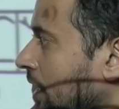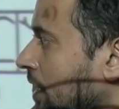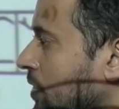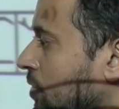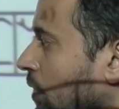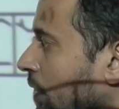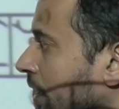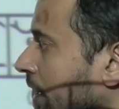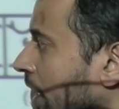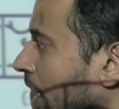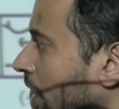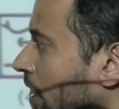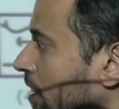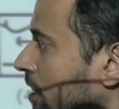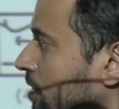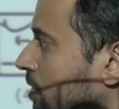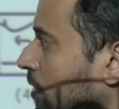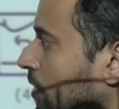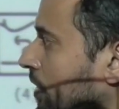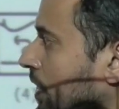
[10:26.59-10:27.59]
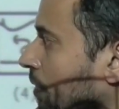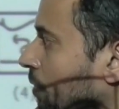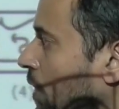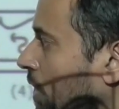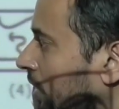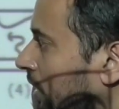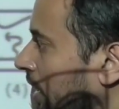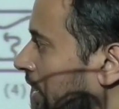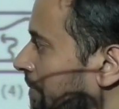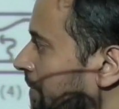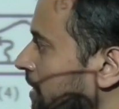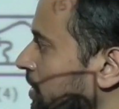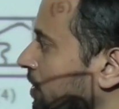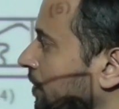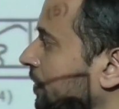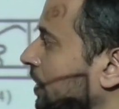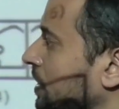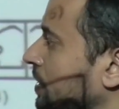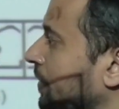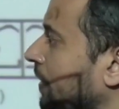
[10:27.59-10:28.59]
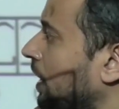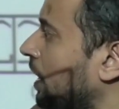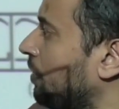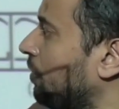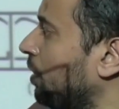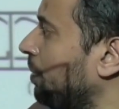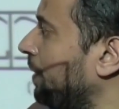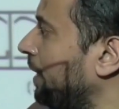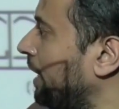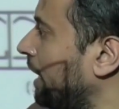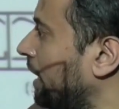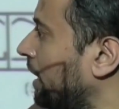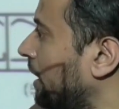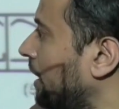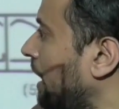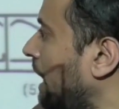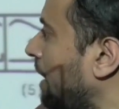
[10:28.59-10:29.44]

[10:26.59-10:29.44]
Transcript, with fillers: So here also the water image of this figure would be taken